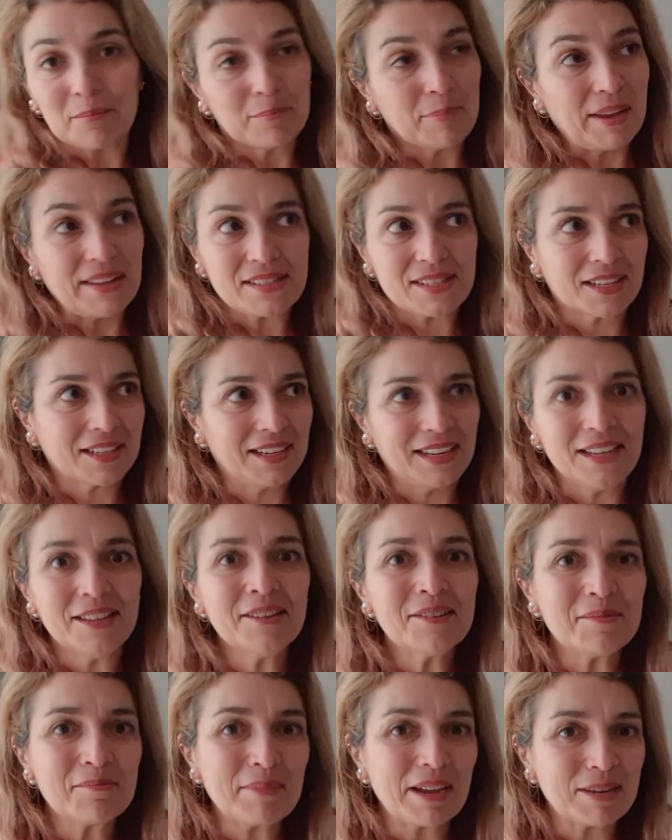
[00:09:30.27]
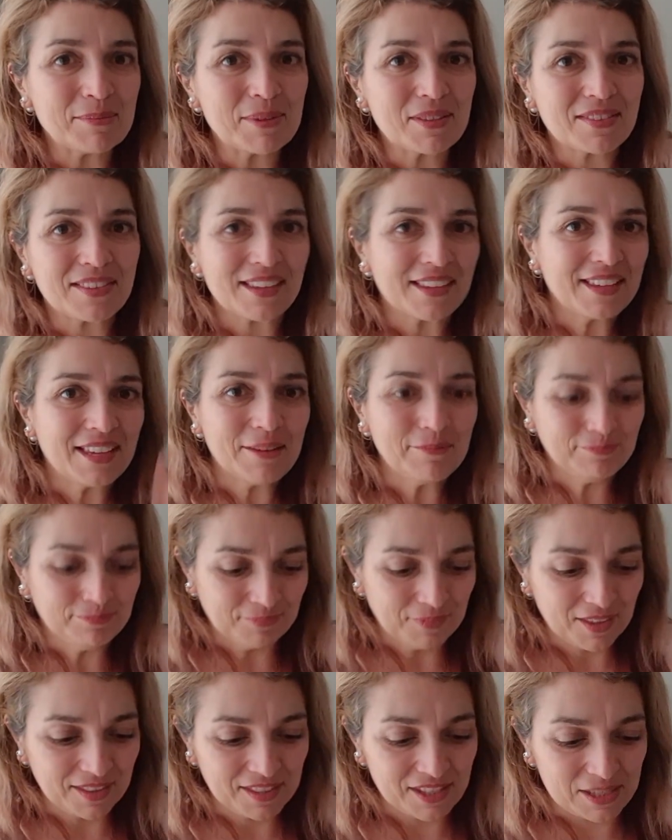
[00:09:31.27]
basically made me think, yep,
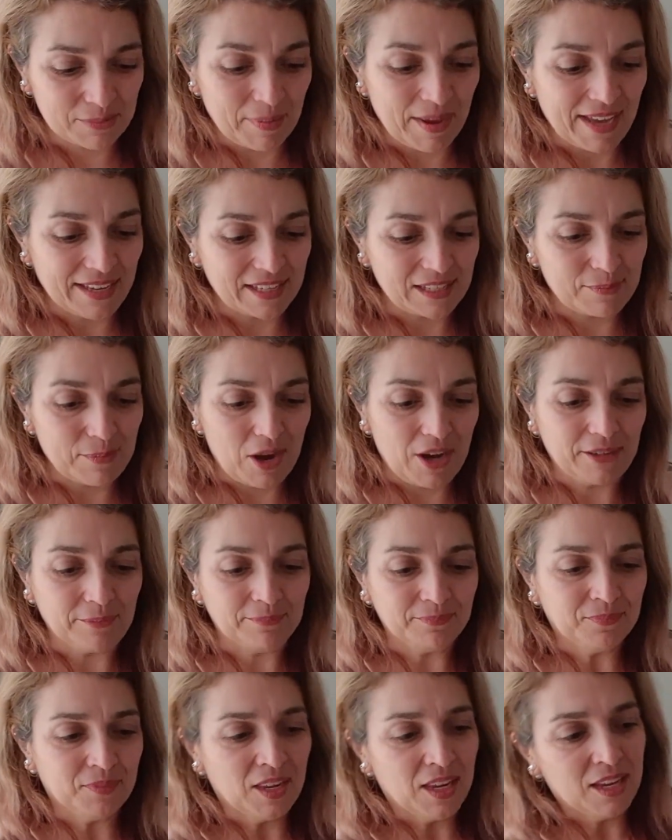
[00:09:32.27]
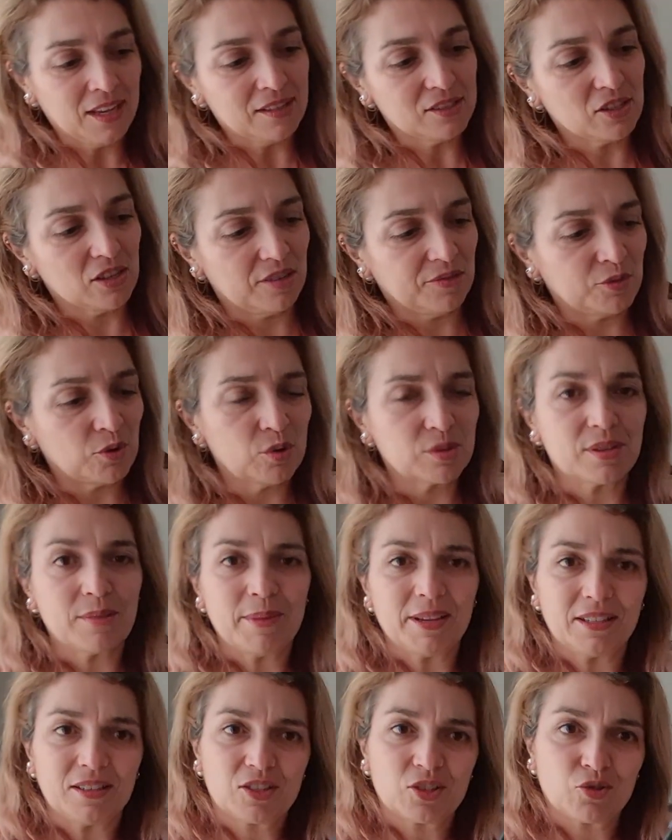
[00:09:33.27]
this bag is mine. So of course, I
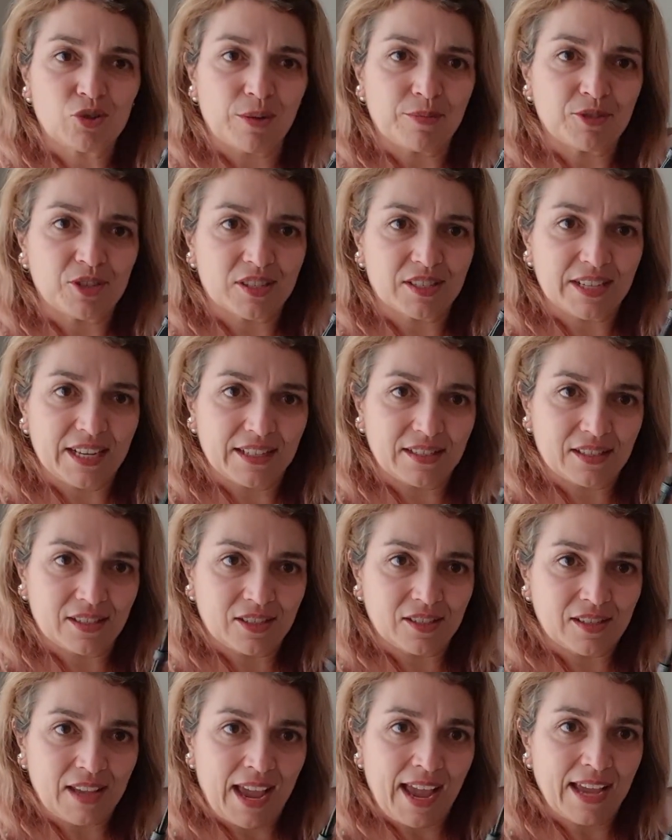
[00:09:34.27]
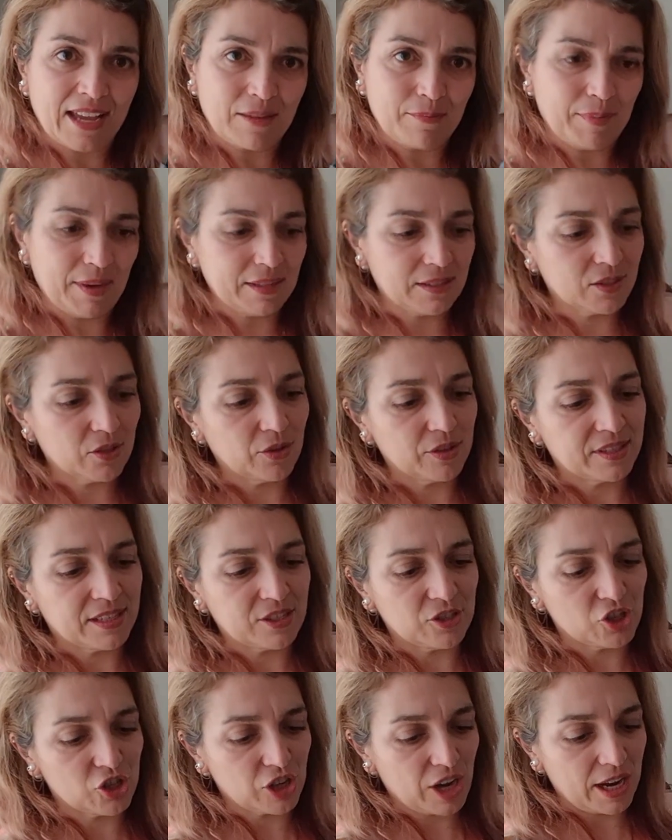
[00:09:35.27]
mean, the strap just needs to hang a bit so it's
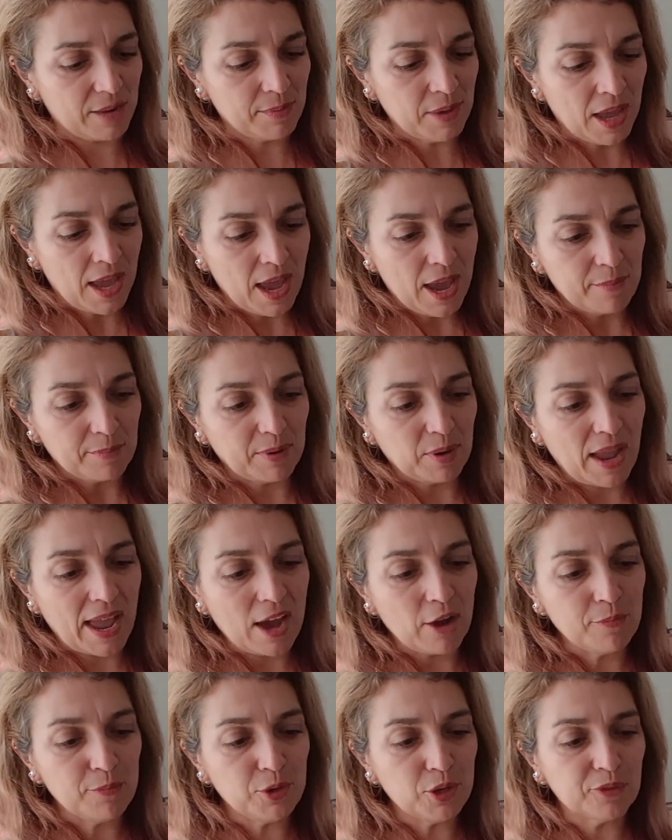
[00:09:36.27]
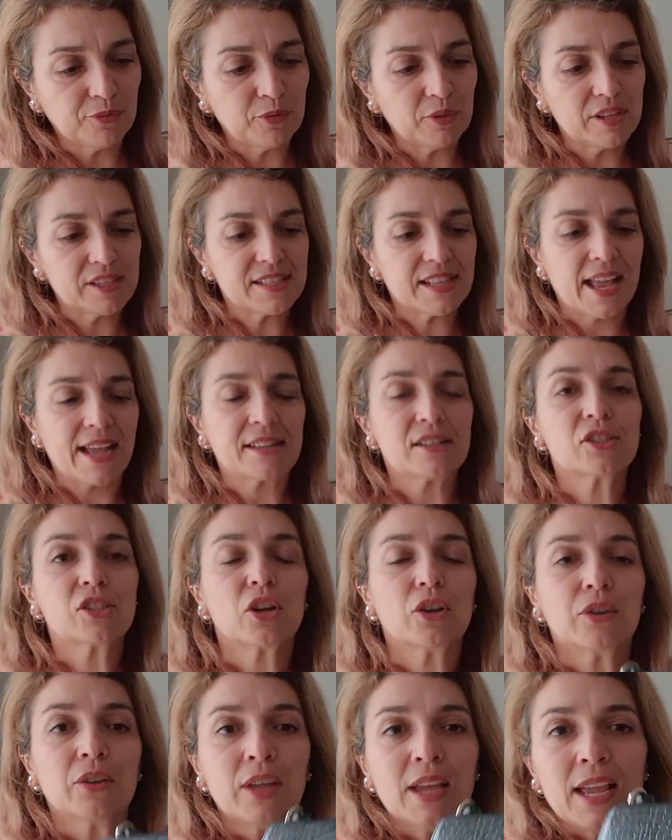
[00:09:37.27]
in shape, but how beautiful is that?
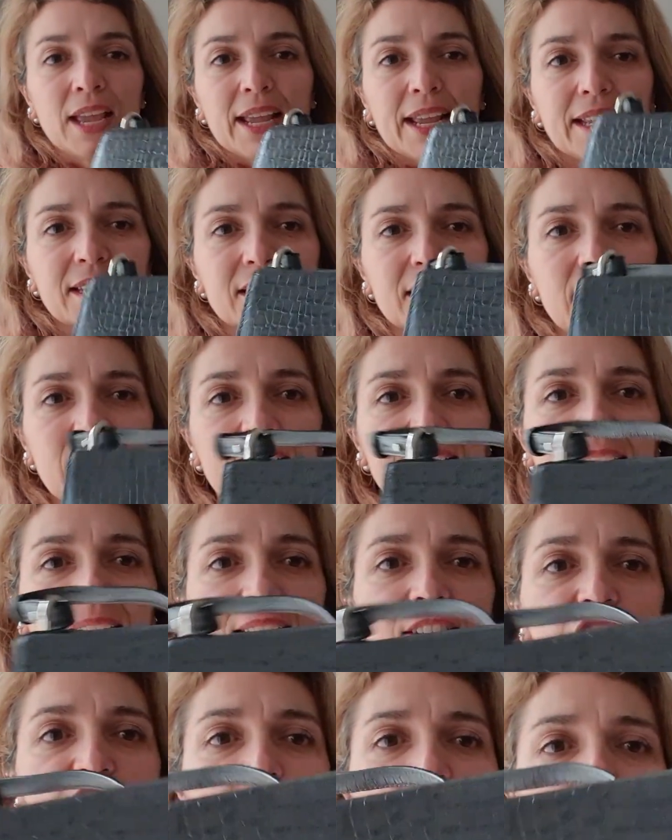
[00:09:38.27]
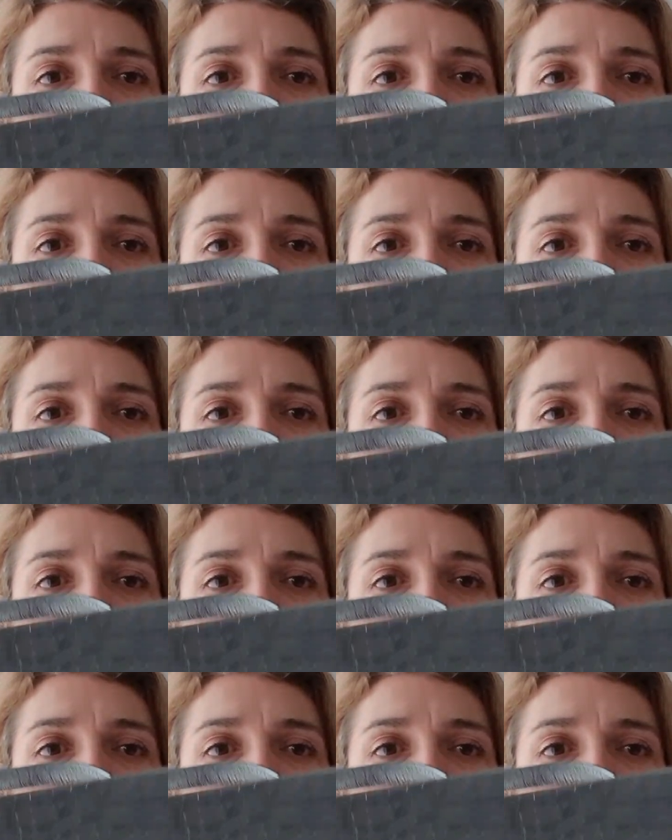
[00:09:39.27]
So it's again just